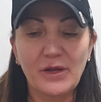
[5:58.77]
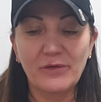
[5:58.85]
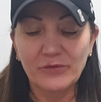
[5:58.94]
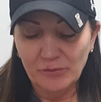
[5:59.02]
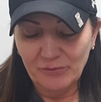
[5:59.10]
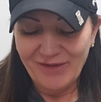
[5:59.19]

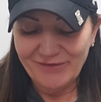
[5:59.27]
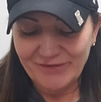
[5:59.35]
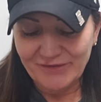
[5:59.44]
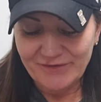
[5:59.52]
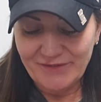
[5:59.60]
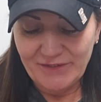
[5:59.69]
after that
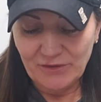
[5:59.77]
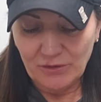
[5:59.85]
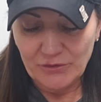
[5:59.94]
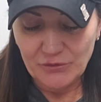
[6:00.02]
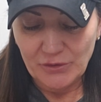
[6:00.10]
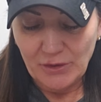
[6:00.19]

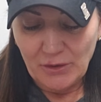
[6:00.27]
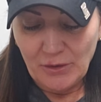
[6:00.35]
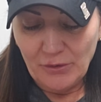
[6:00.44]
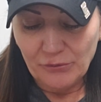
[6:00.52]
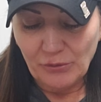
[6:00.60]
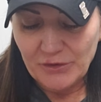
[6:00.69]
1600
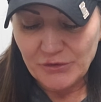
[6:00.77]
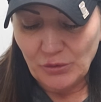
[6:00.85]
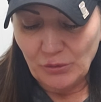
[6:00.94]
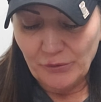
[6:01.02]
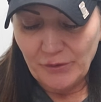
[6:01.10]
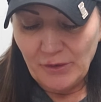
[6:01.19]

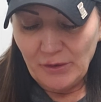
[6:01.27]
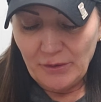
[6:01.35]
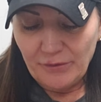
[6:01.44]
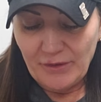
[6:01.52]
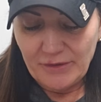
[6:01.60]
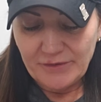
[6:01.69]
threshold,
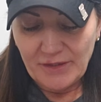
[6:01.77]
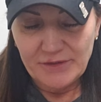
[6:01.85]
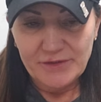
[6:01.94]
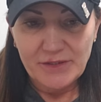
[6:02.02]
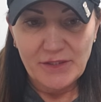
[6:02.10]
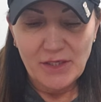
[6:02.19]
they
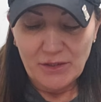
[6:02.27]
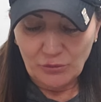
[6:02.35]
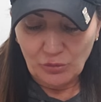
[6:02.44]
tend to get